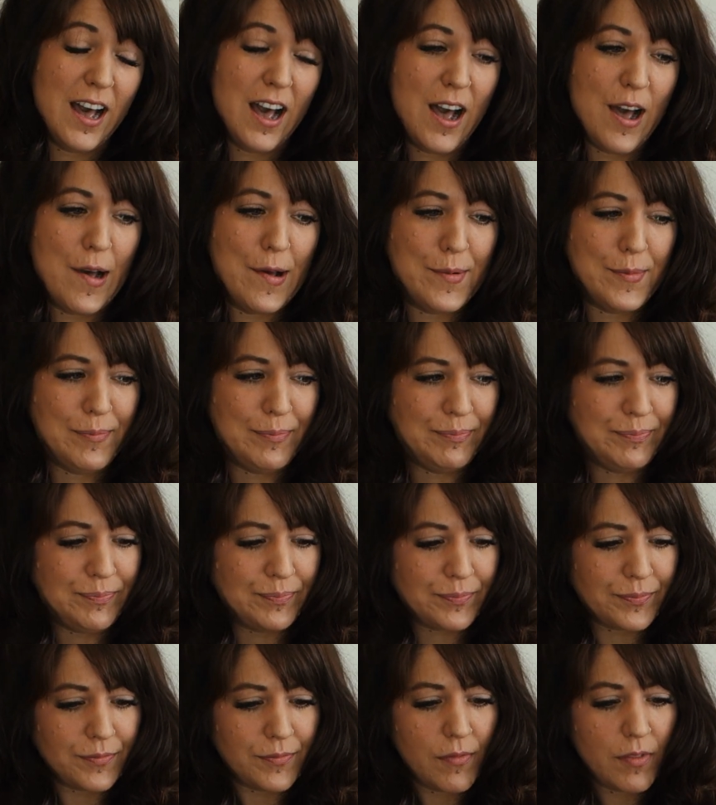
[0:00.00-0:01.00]

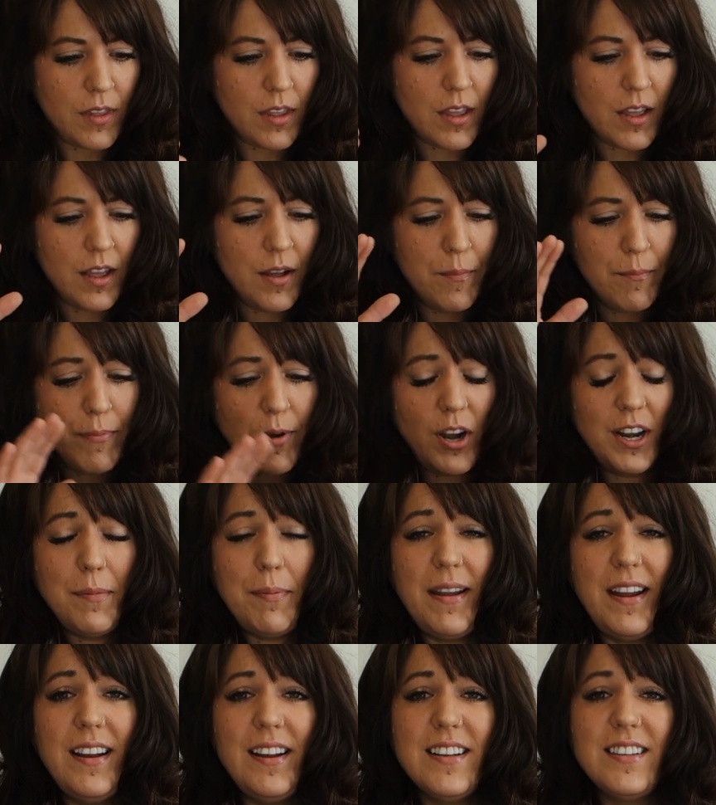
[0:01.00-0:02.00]
Body
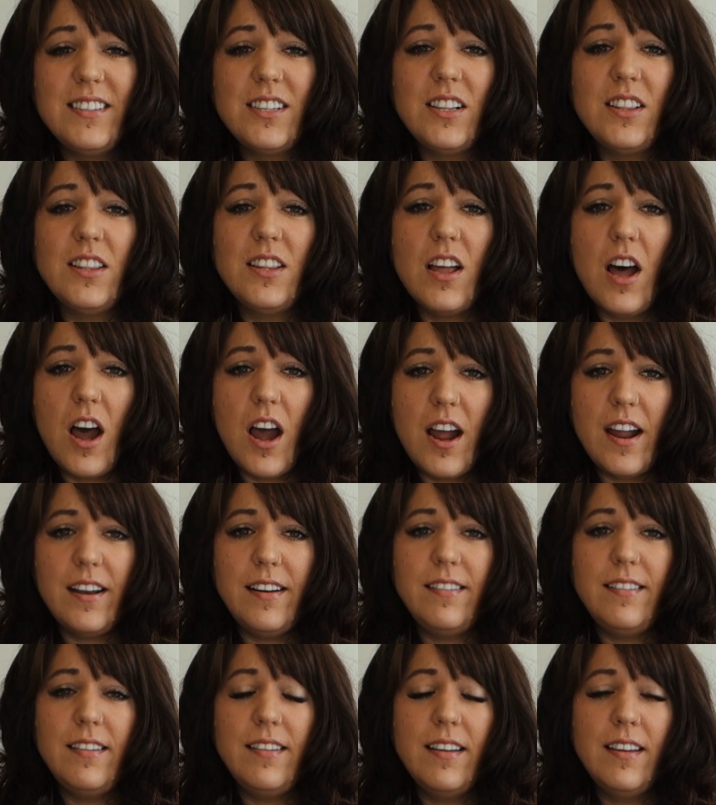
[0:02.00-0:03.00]
paint is a
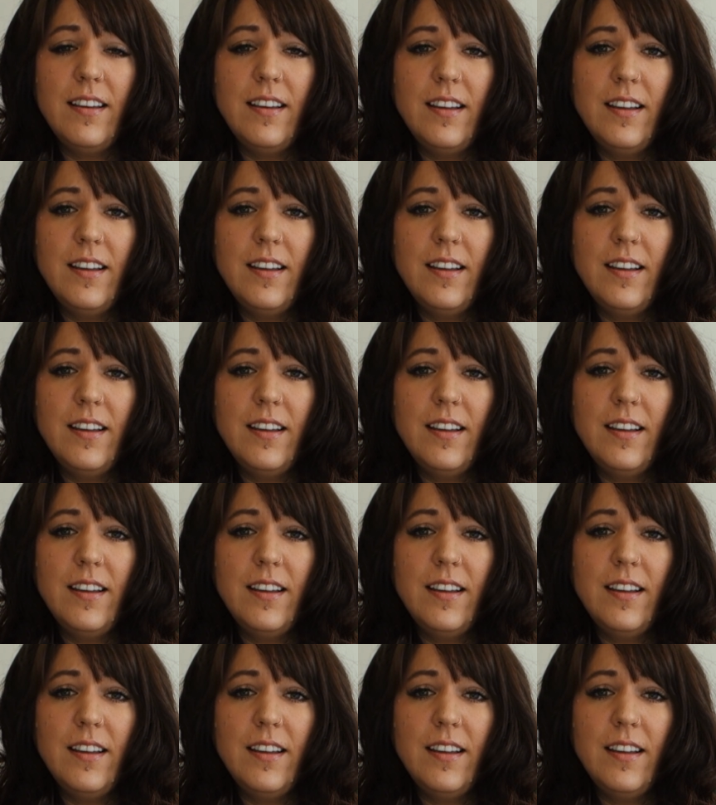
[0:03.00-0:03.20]
lot